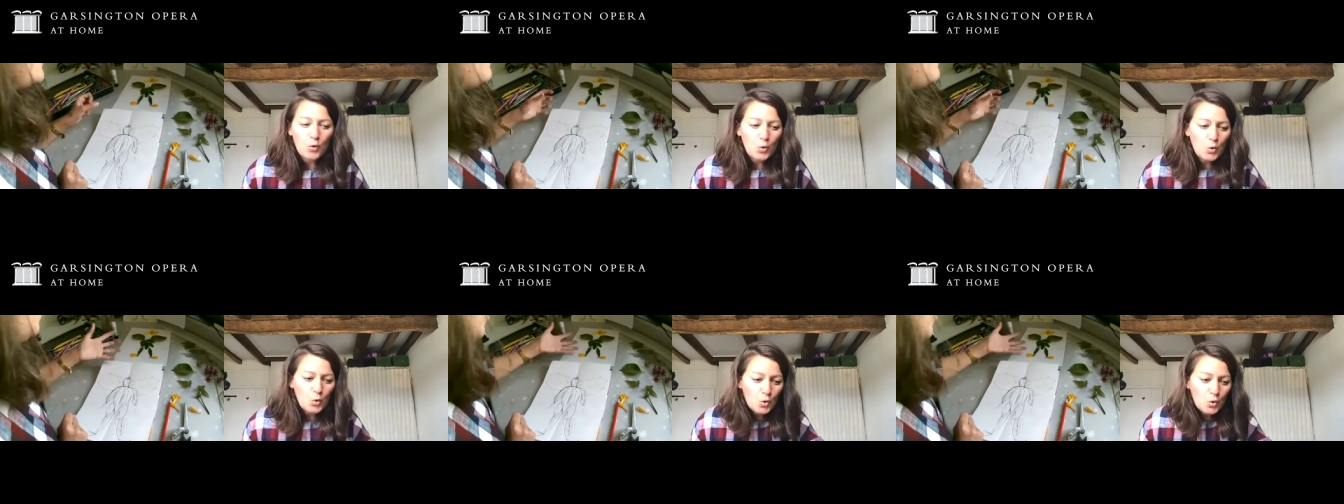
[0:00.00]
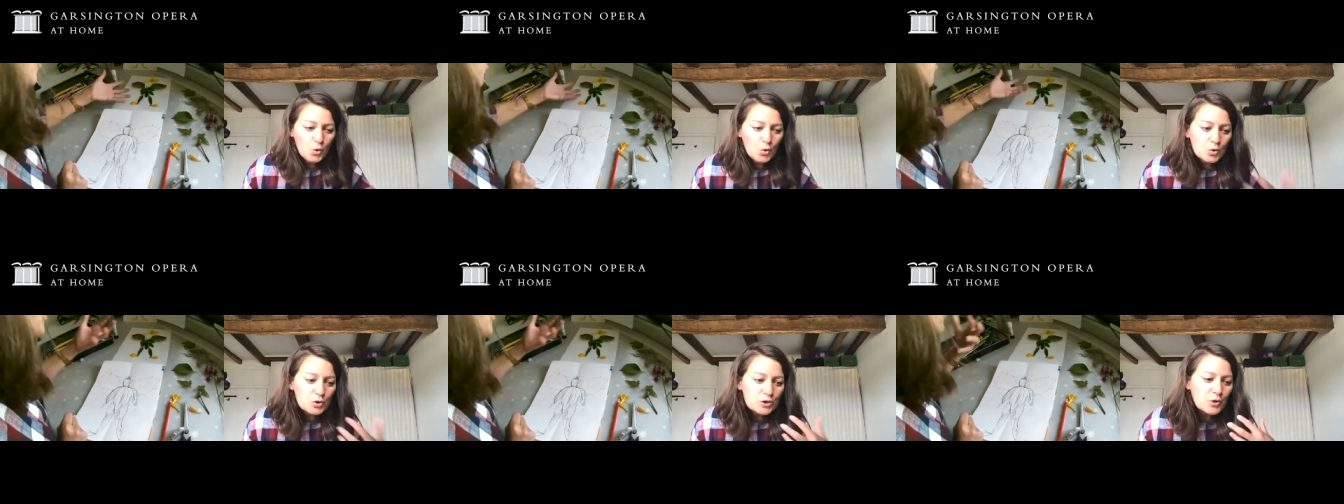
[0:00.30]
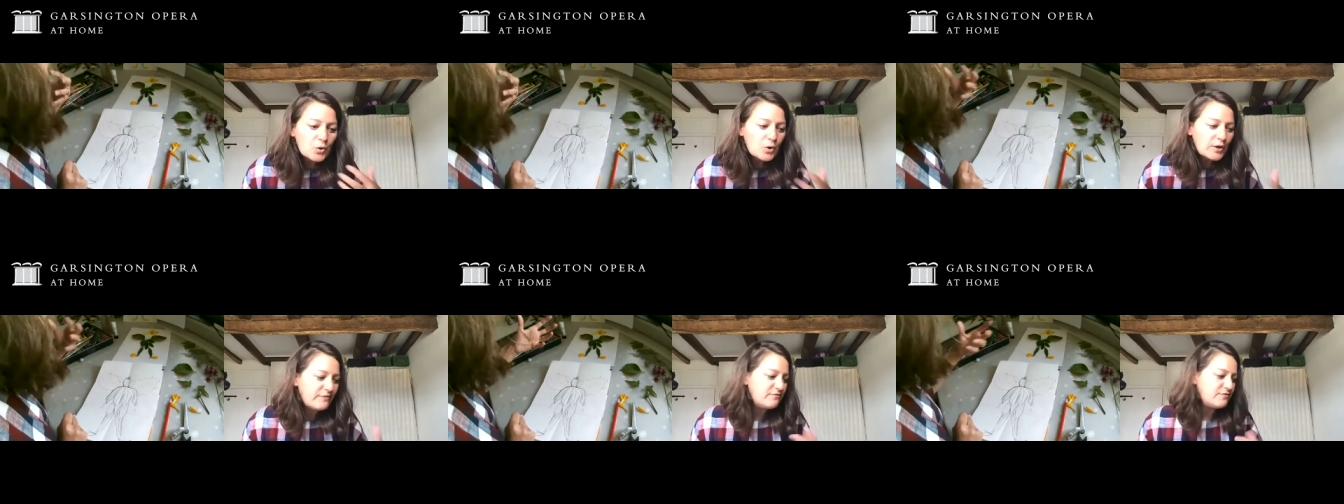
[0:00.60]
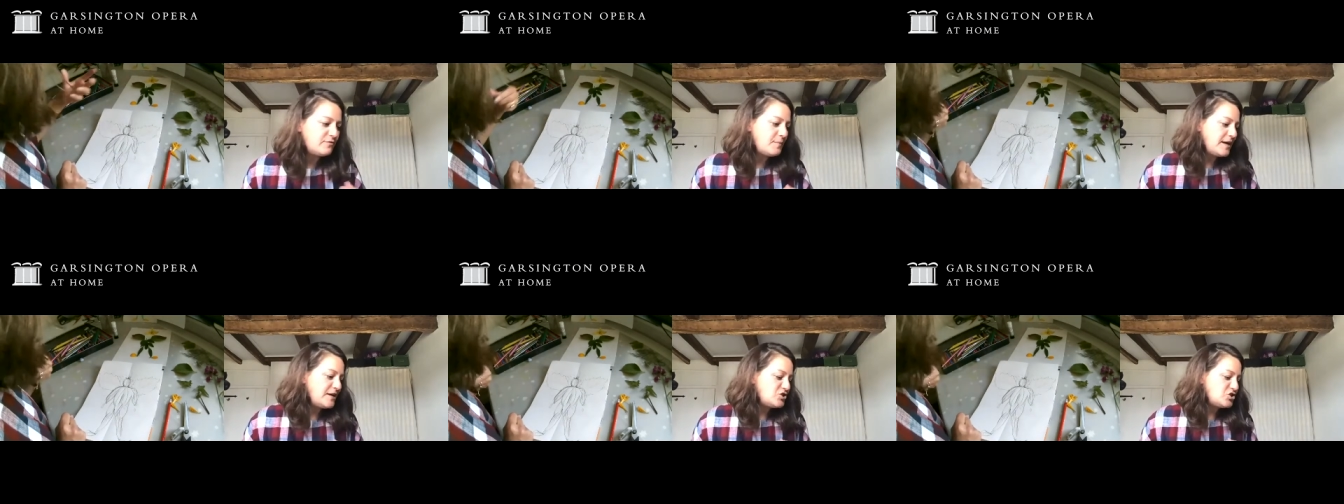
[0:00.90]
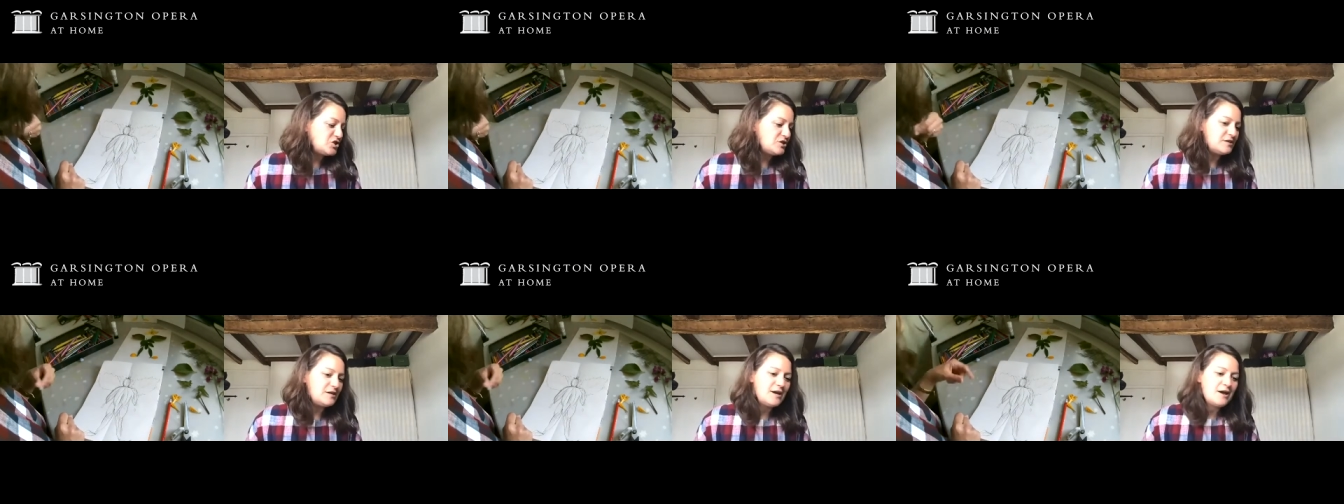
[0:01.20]
all your
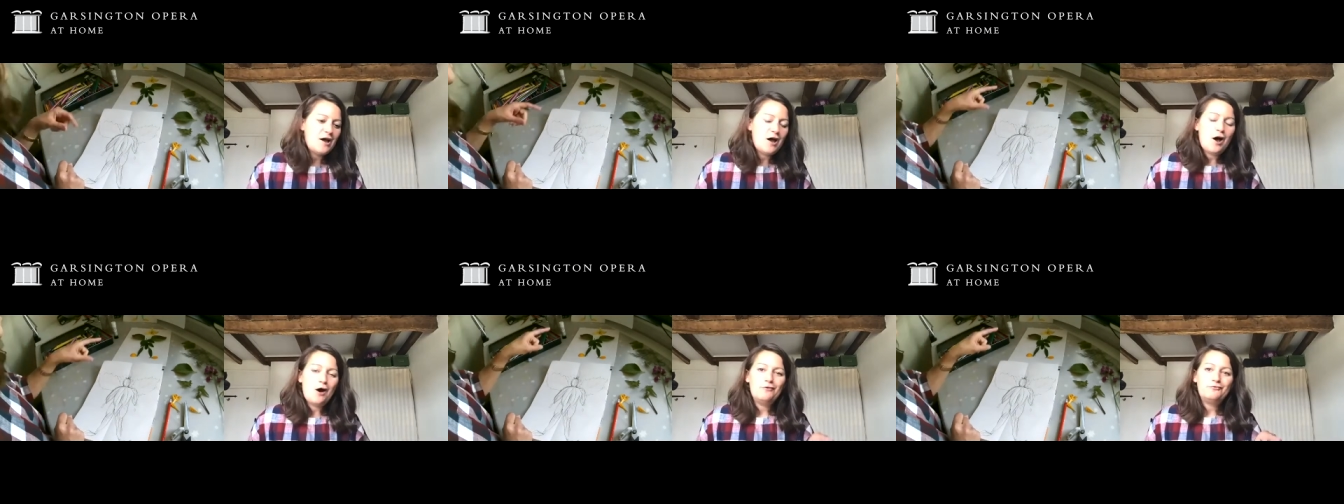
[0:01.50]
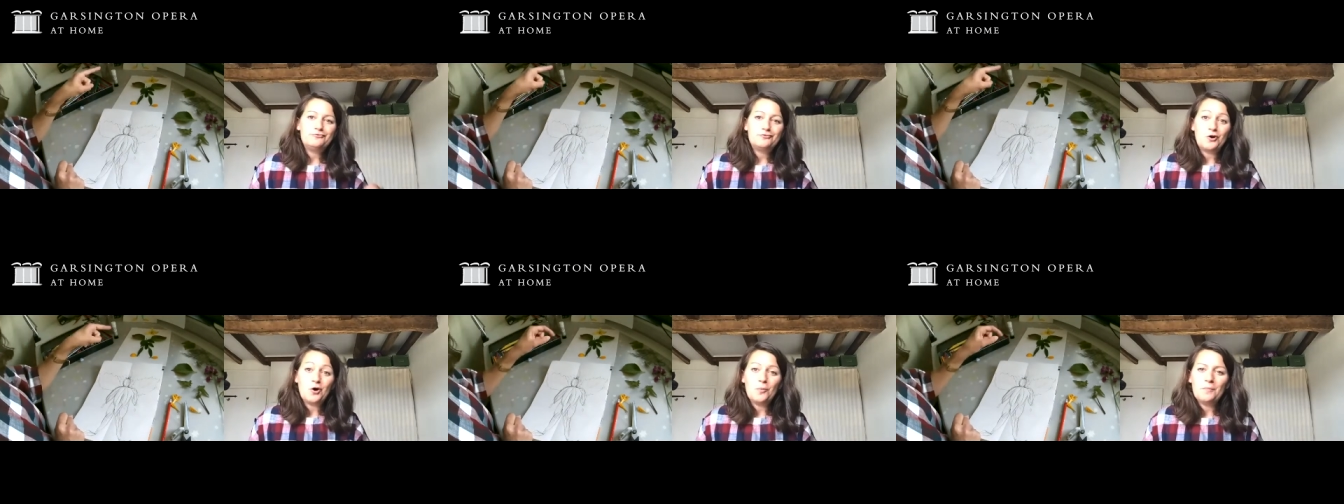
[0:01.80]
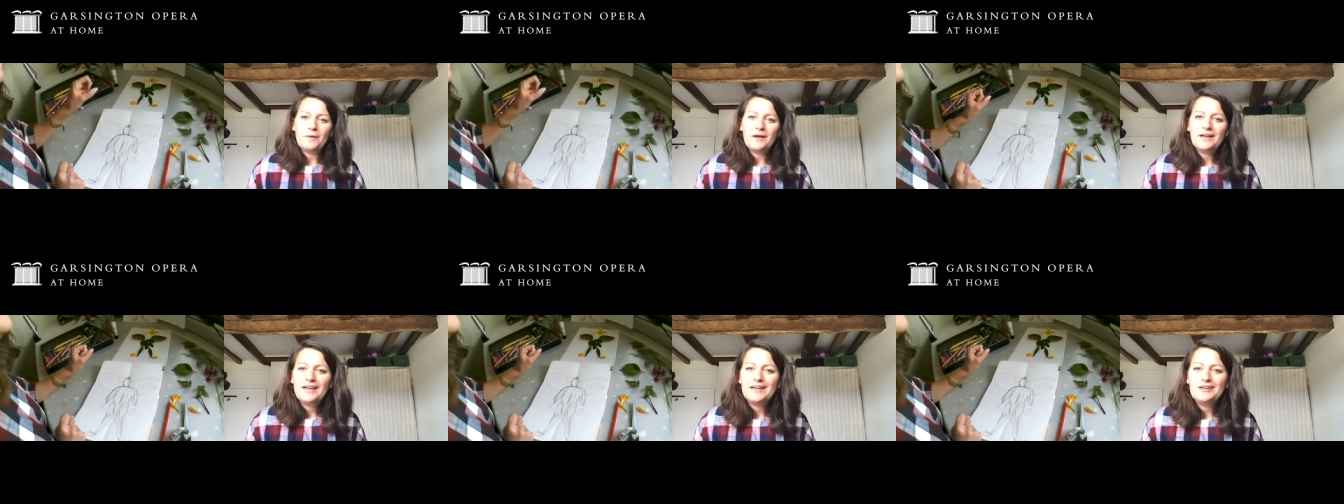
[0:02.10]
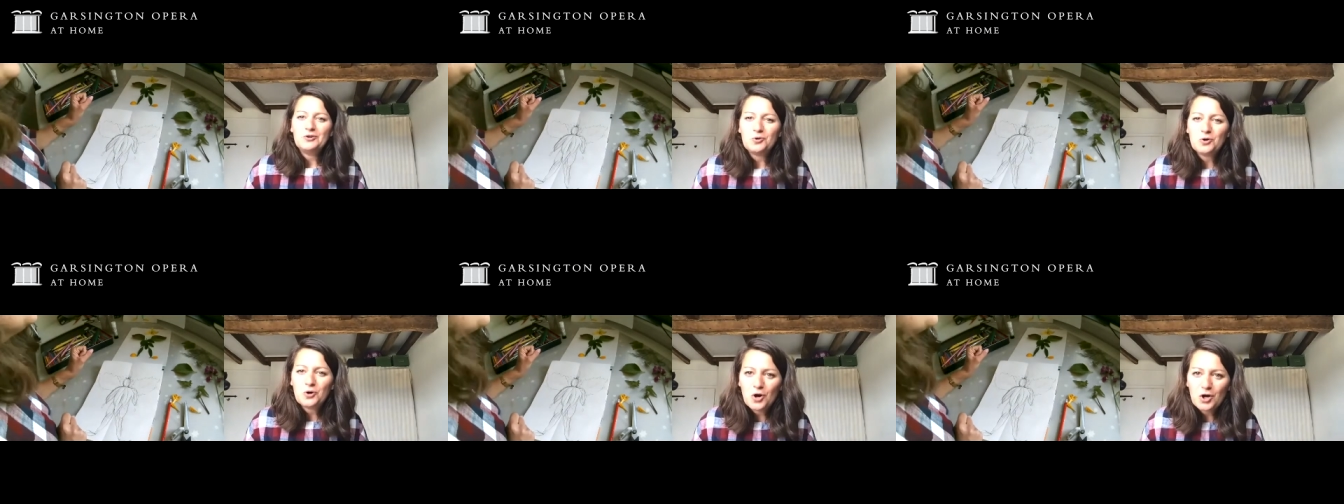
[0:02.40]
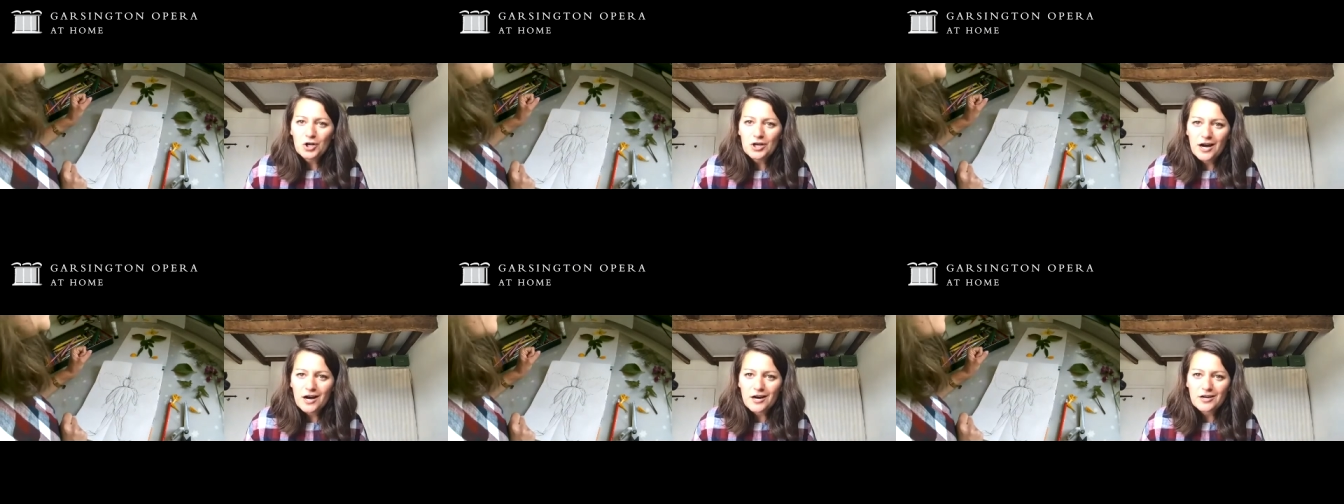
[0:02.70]
information from your
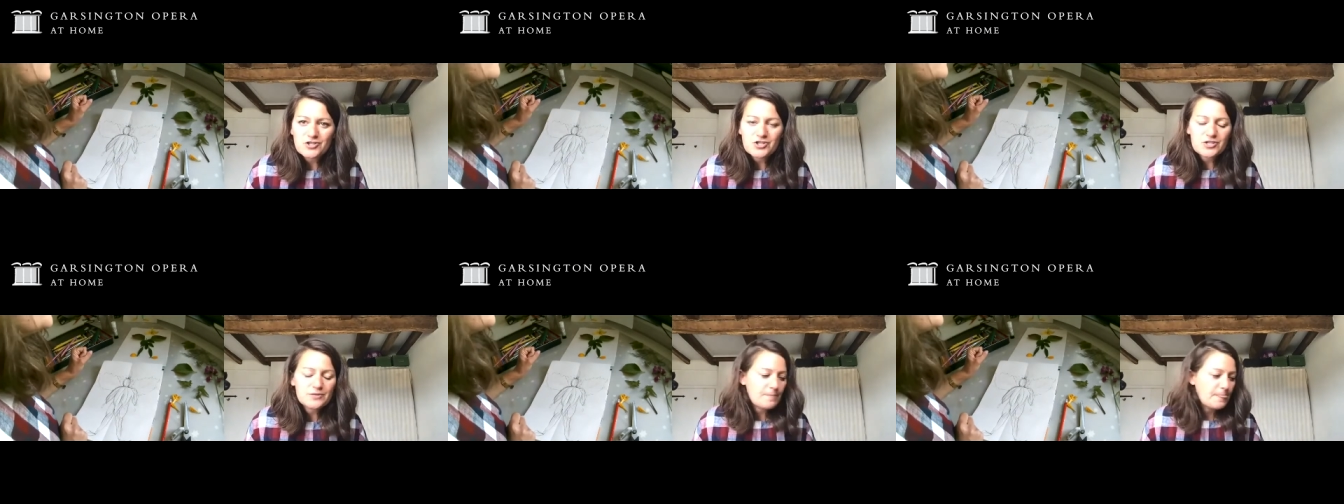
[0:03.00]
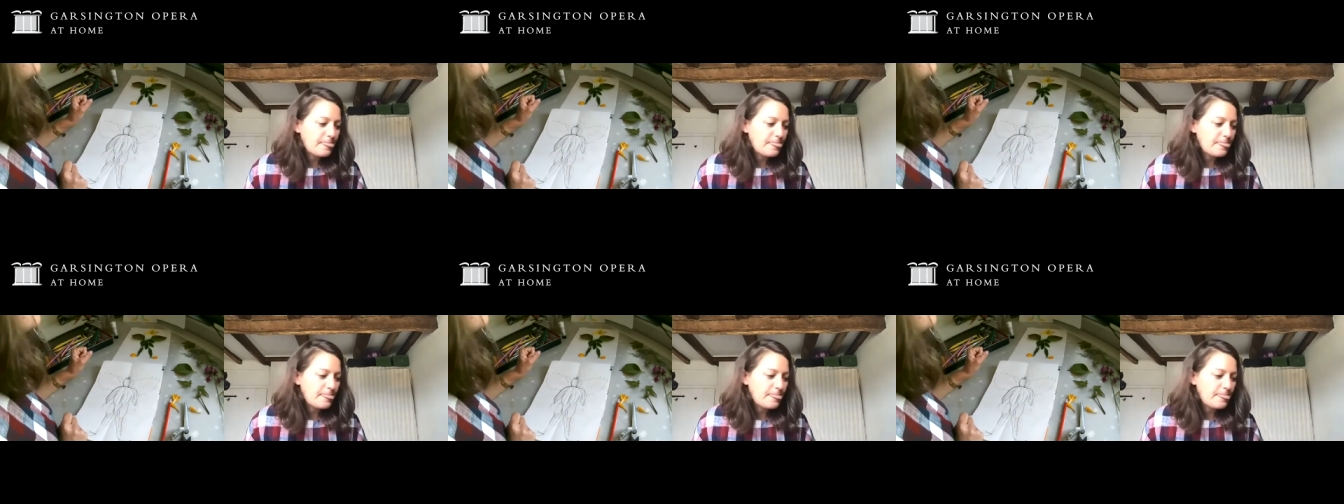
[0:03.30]
collage.